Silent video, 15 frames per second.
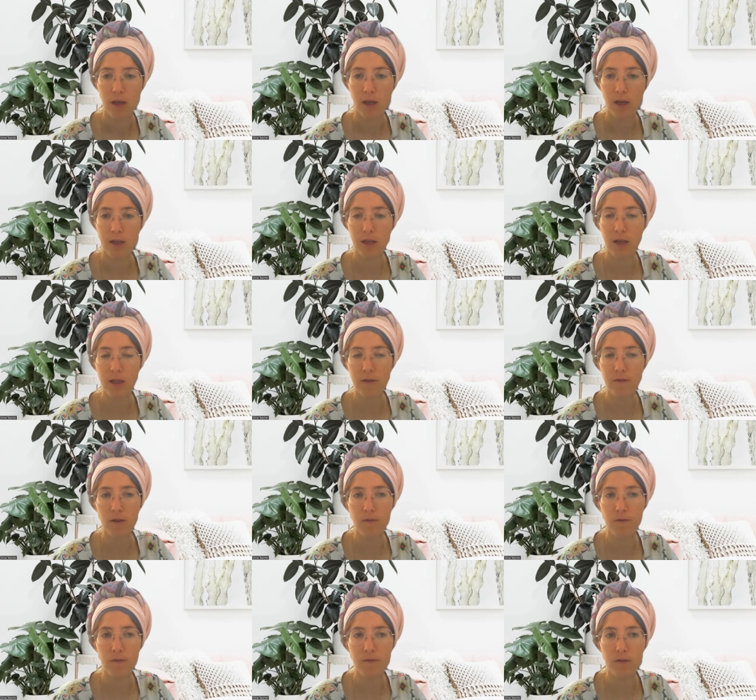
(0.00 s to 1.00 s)
And then
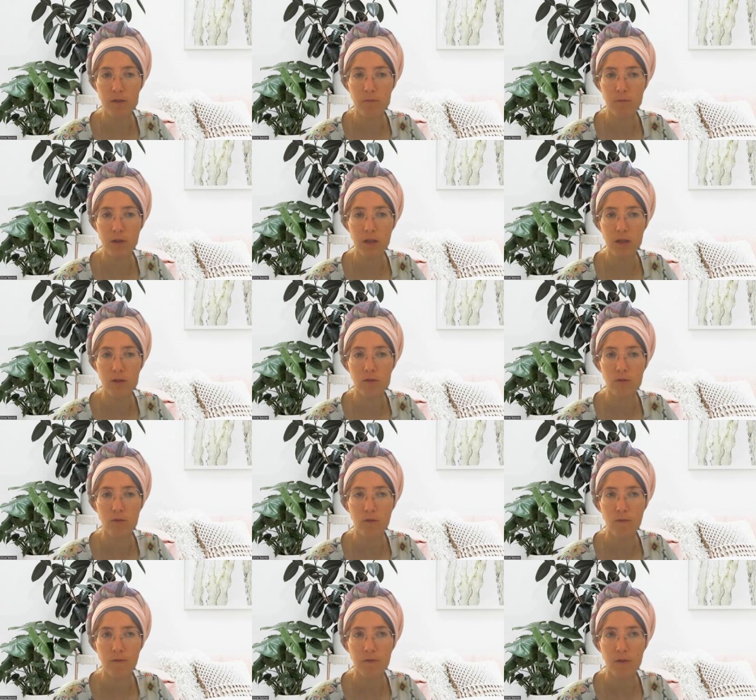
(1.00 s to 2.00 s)
after 15 minutes, you
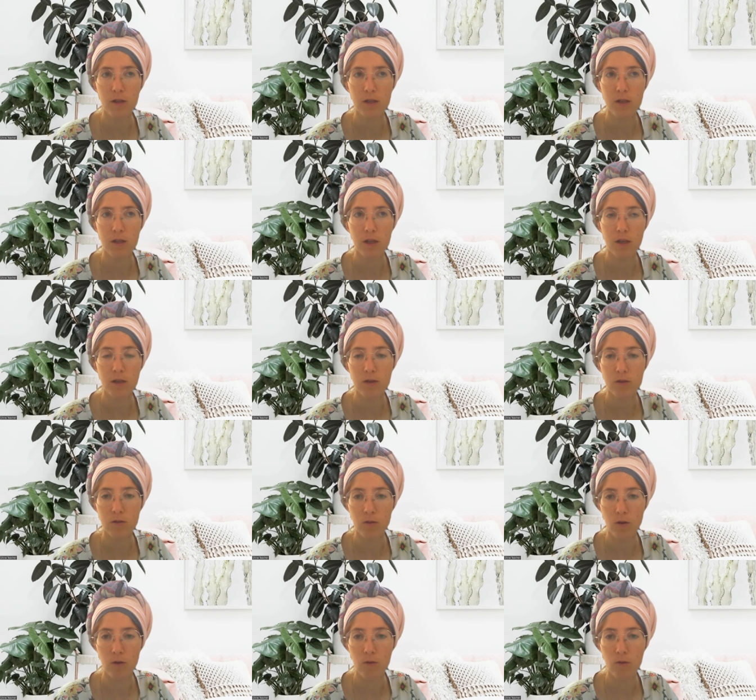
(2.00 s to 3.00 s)
don't feel it's like
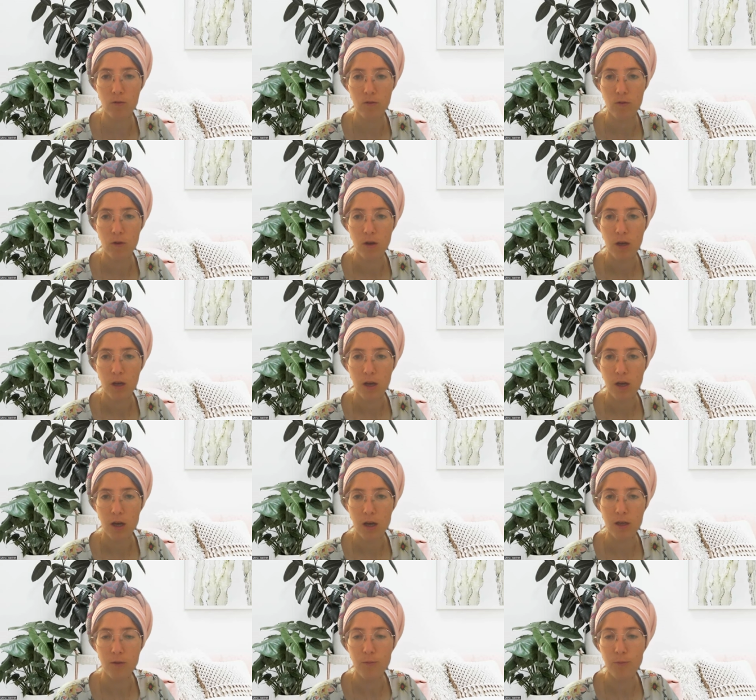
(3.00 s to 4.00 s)
so
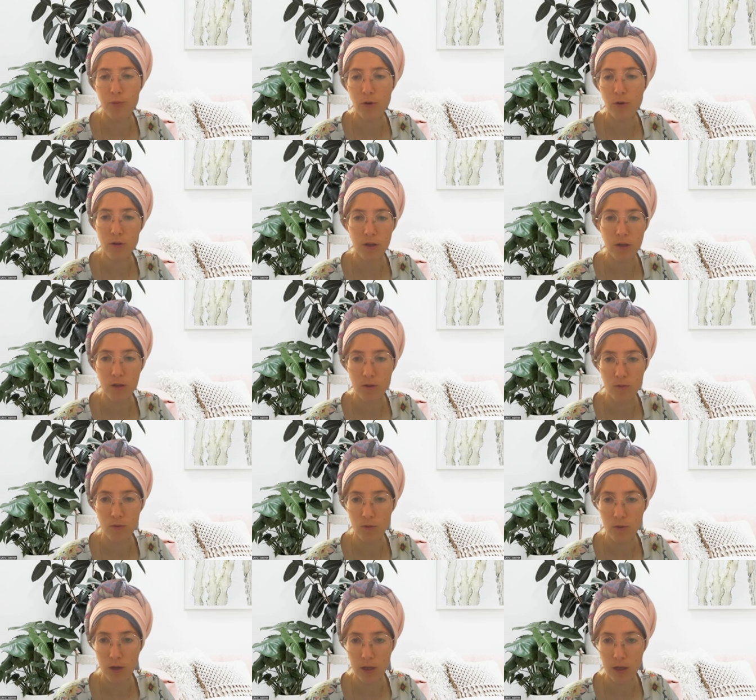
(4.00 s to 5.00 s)
important to
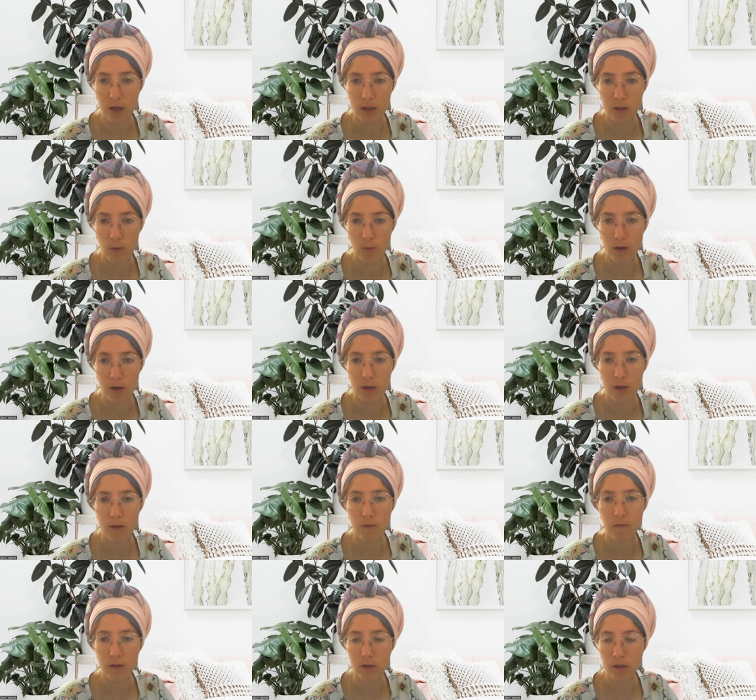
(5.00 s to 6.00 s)
do it right away. It
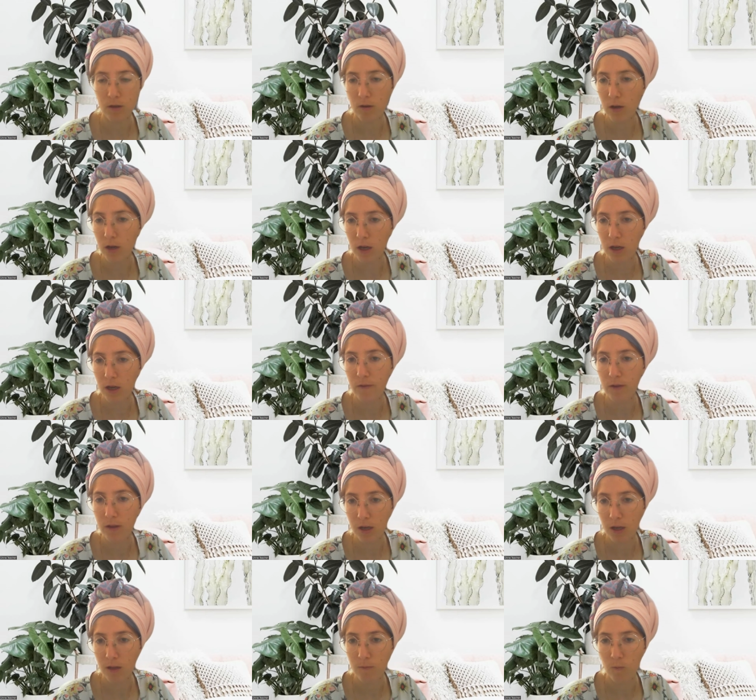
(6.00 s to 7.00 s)
feels like, okay, I even
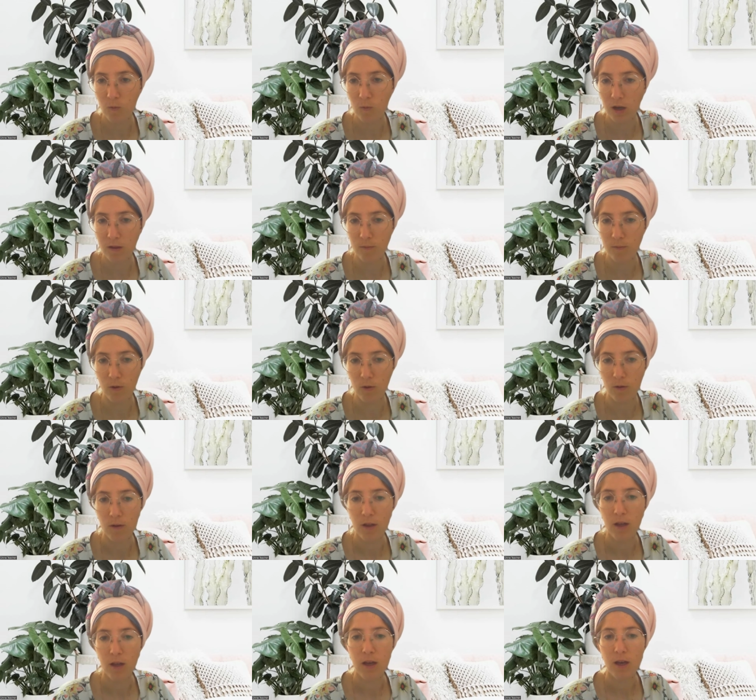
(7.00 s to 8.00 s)
can wait more.
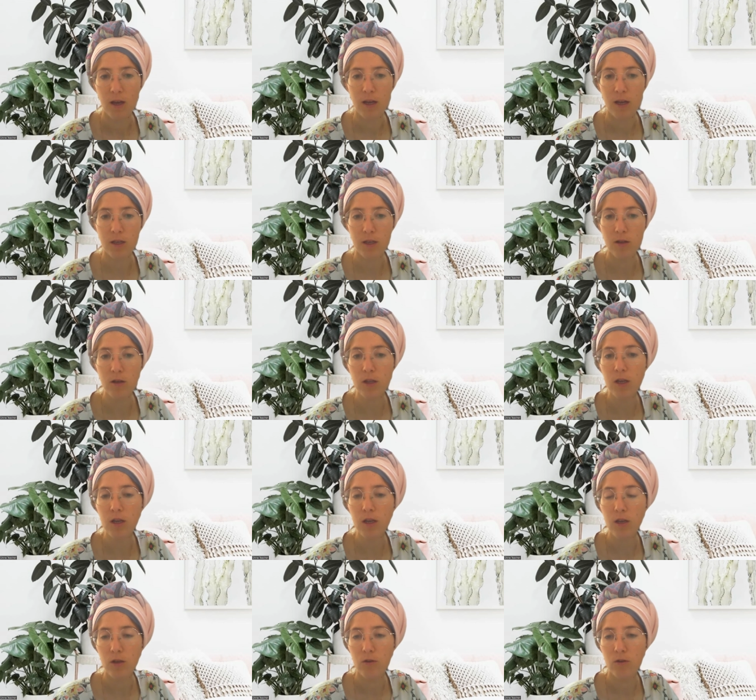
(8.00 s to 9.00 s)
And
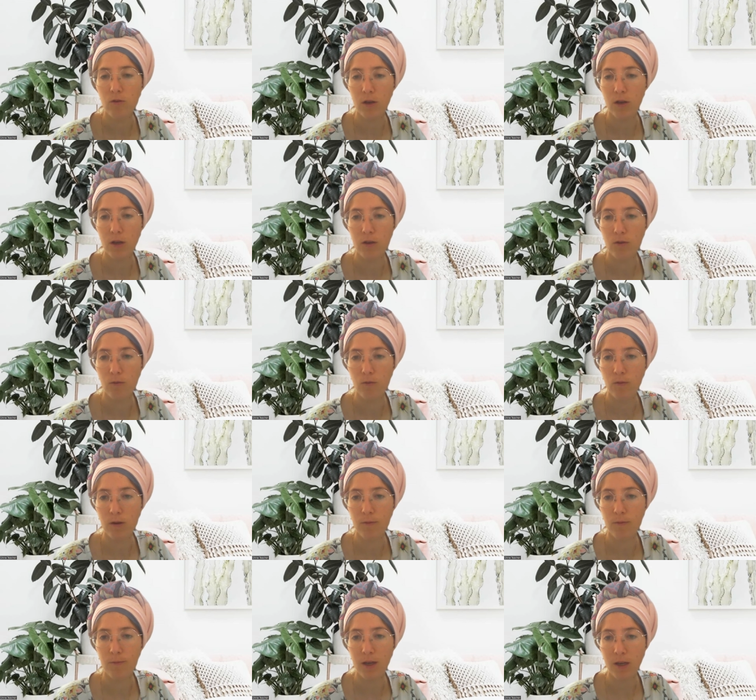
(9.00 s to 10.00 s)
slowly you
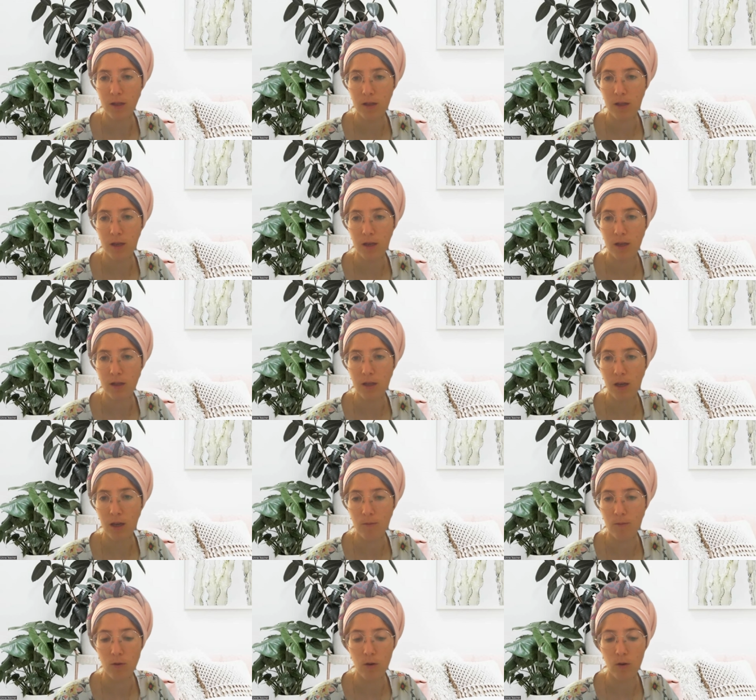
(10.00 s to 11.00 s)
will make the
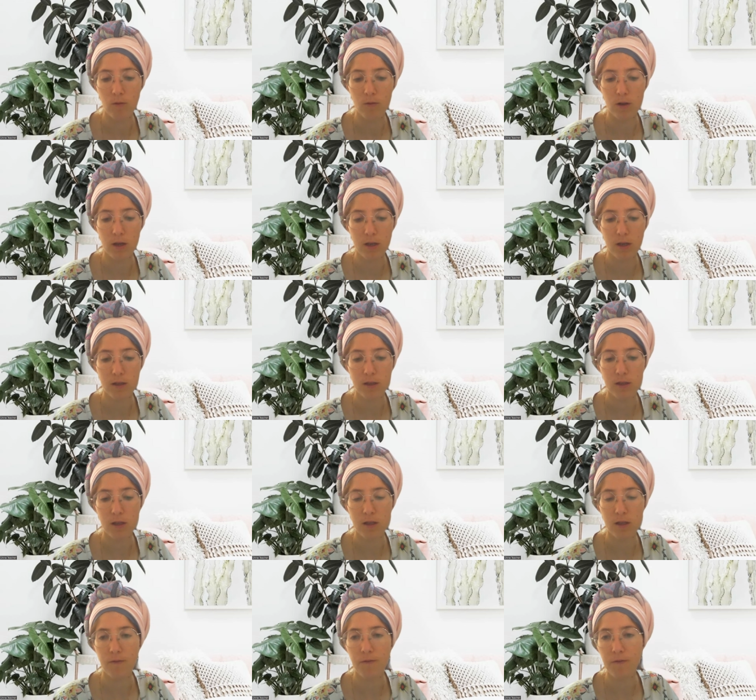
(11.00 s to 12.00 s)
time grow. Like
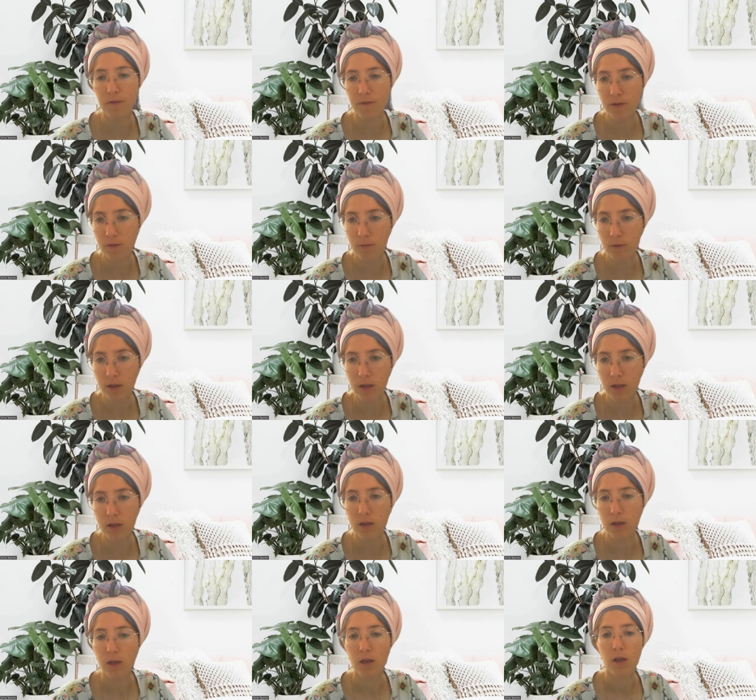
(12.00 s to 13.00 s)
instead of 15
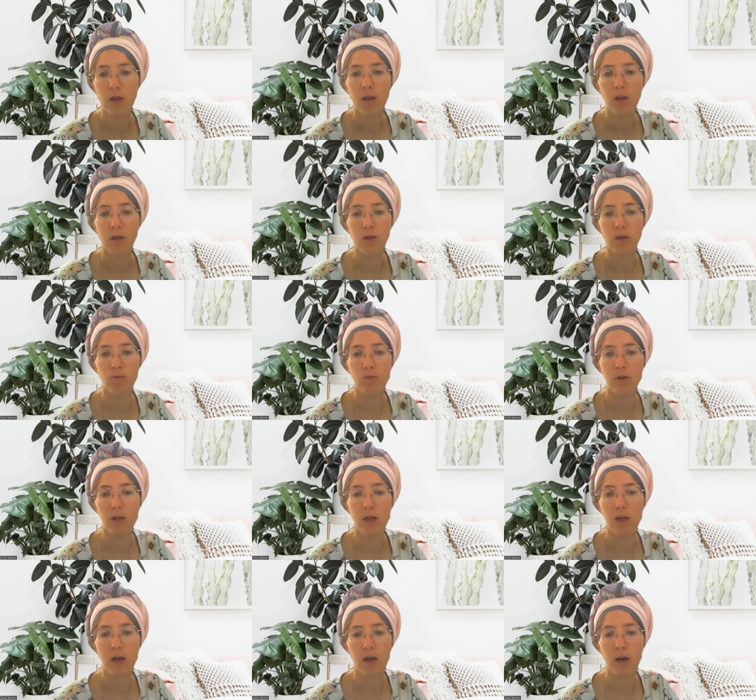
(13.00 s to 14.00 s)
minutes, you
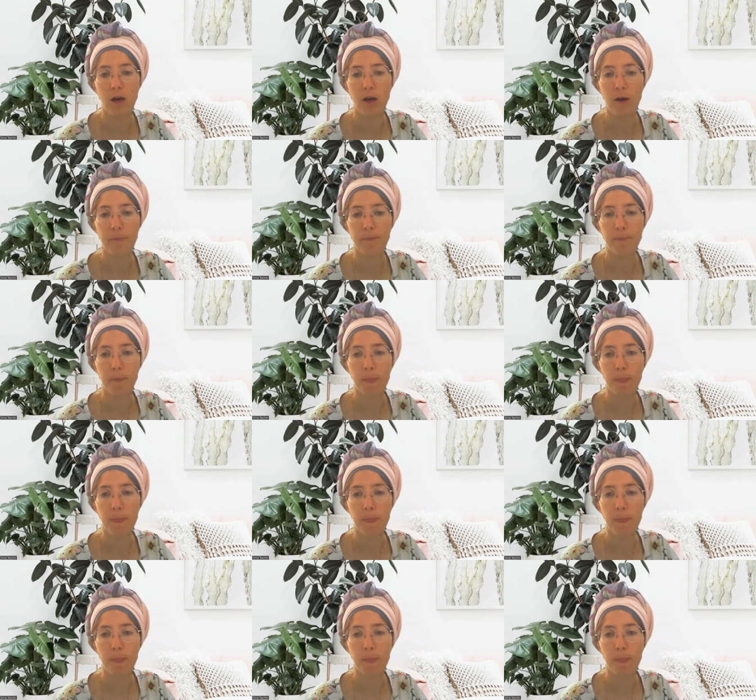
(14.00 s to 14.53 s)
will